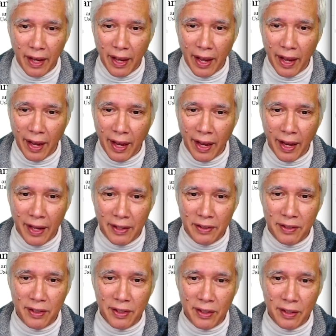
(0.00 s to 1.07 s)
And
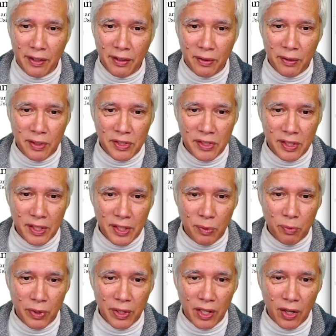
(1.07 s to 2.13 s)
you can see
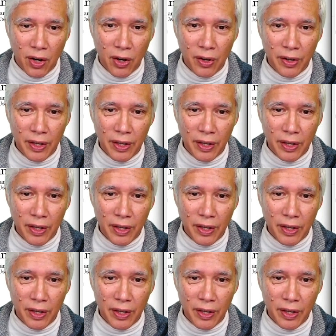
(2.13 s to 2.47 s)
we are